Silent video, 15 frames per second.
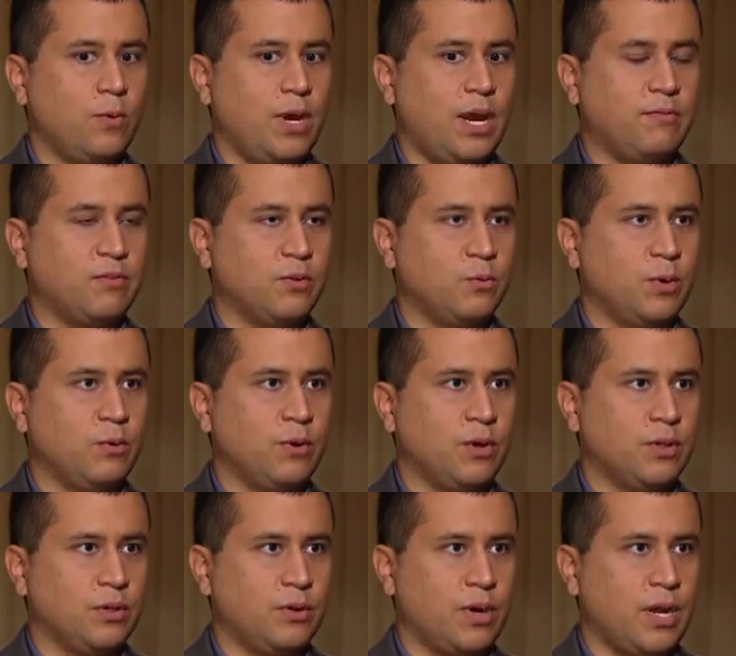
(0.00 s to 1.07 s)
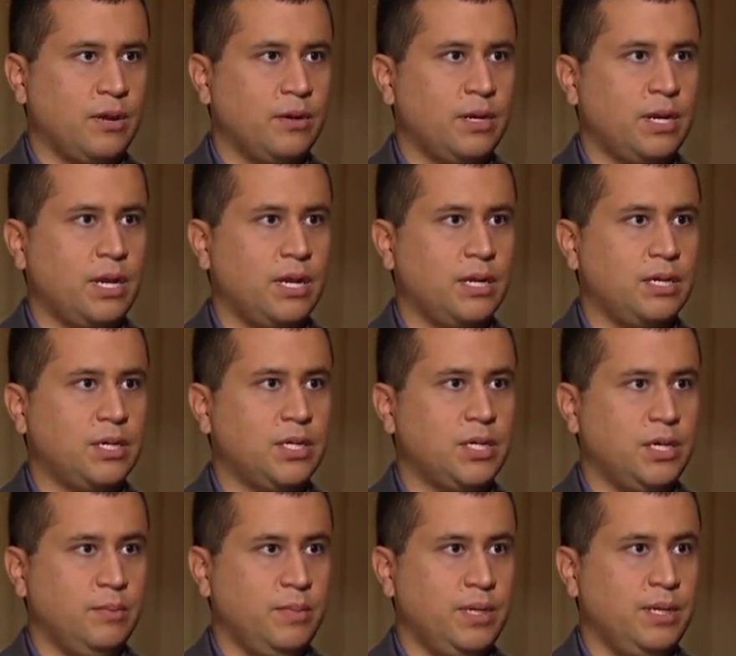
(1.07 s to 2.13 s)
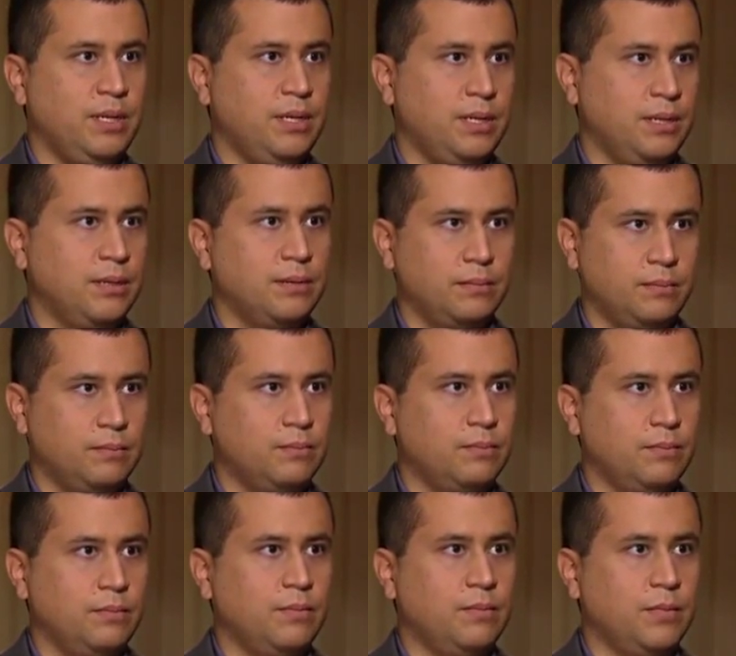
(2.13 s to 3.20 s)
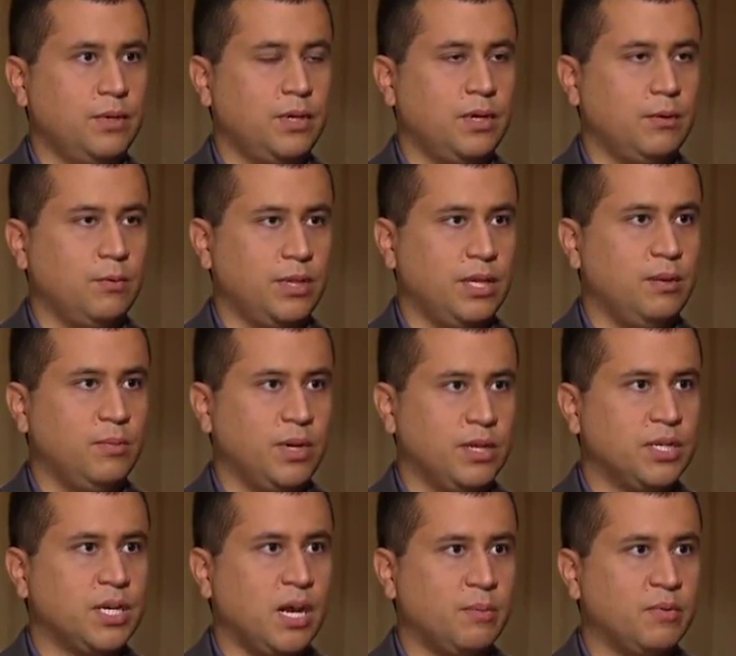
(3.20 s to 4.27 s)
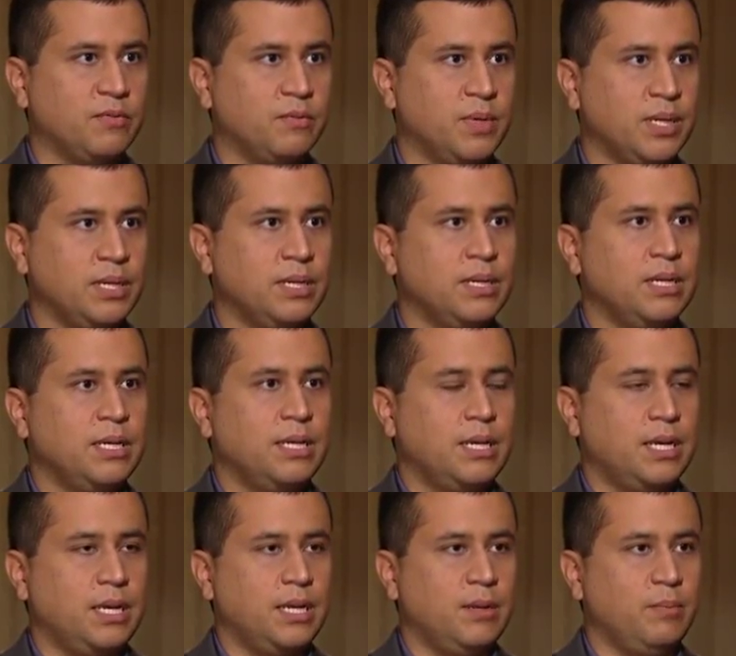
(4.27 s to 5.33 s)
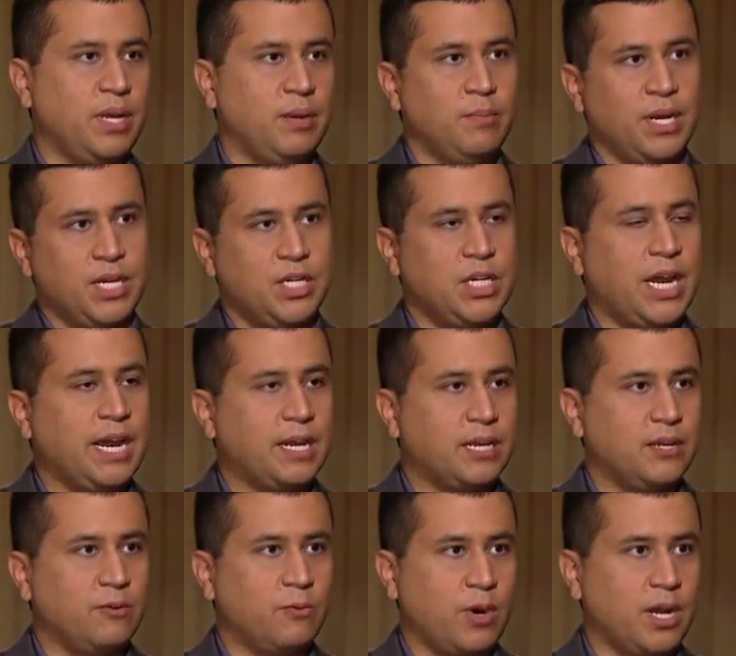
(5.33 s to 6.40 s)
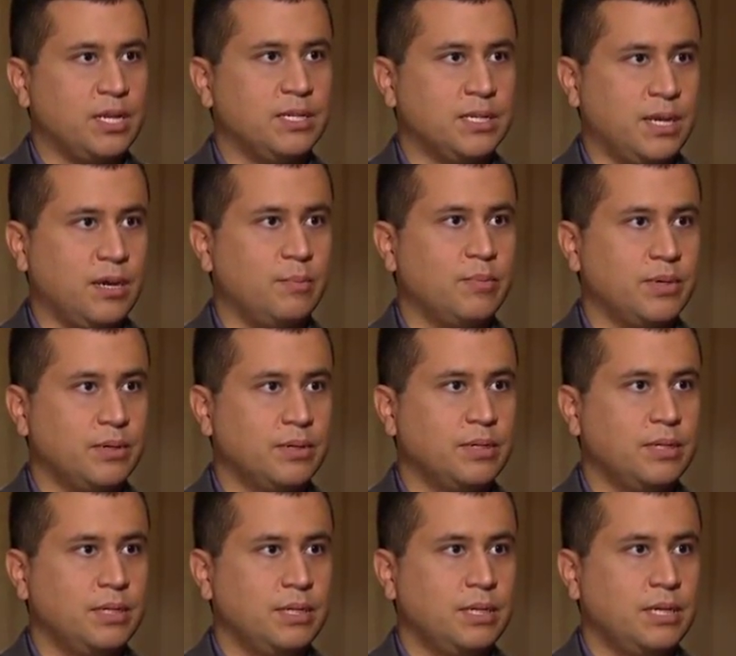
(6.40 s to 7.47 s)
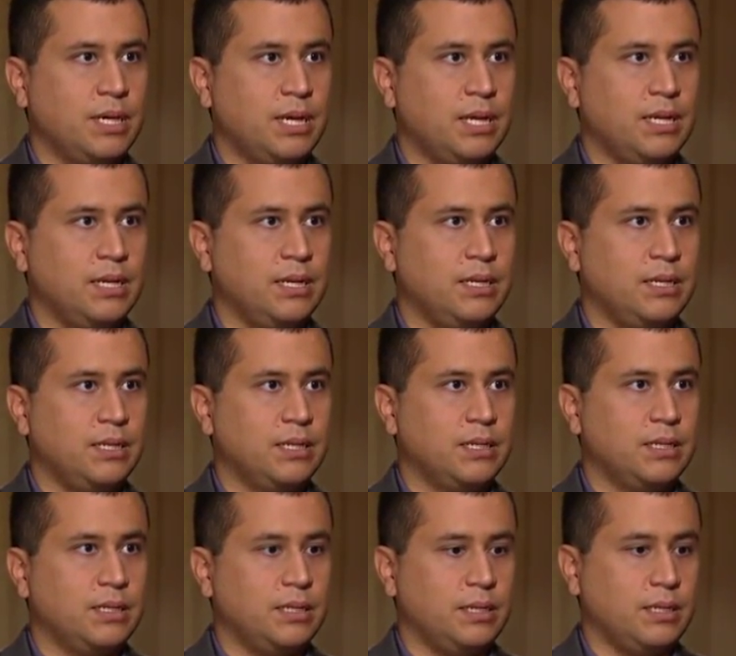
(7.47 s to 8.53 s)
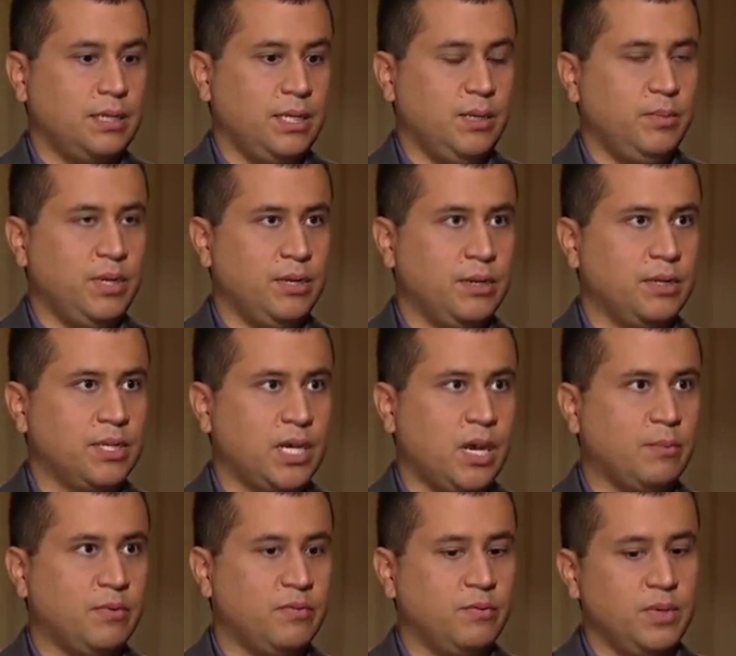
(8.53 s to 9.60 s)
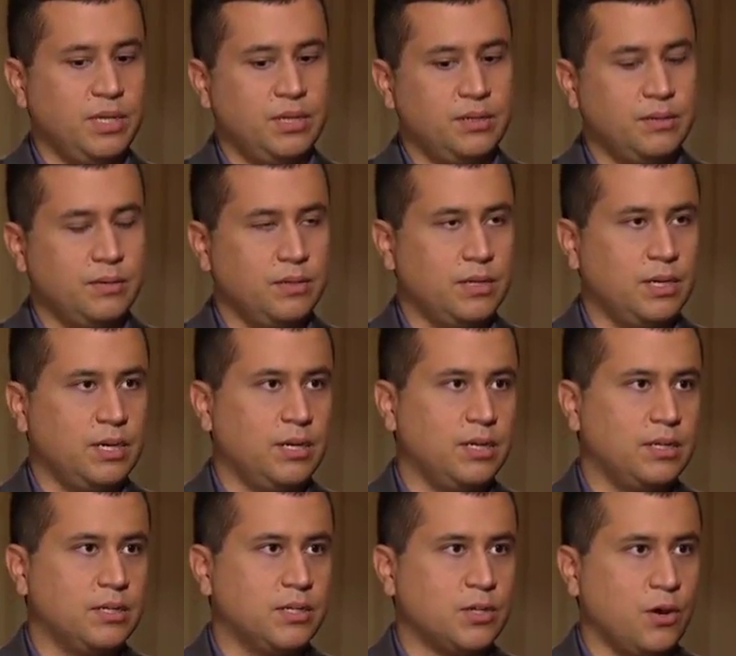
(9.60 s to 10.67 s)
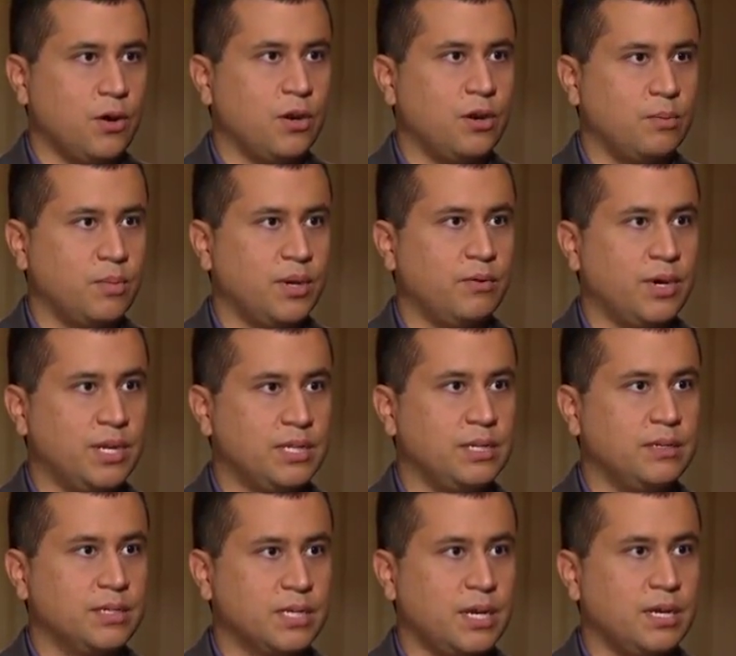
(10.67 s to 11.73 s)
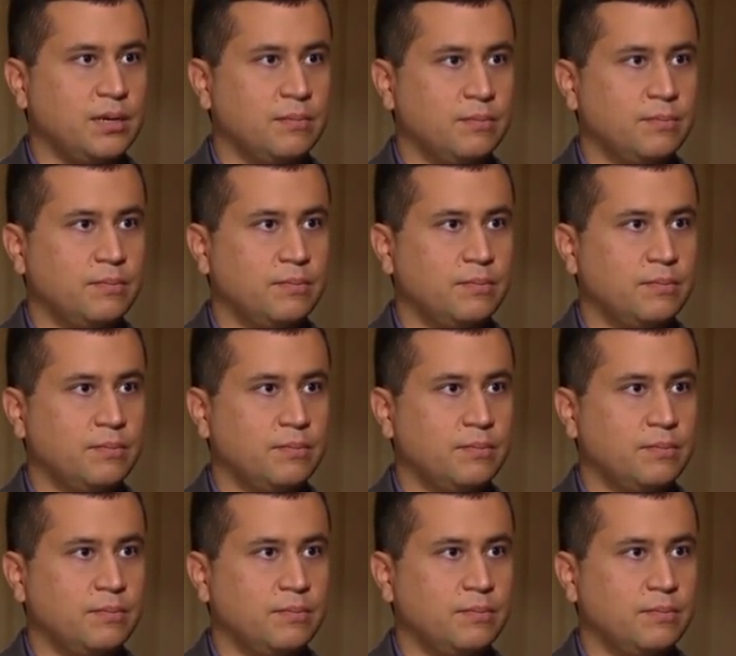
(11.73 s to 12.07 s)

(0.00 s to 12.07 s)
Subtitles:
After we were on the ground, I shimmied with him on top of me, and it made my jacket rise up. And he, being on top of me, saw it on my right side.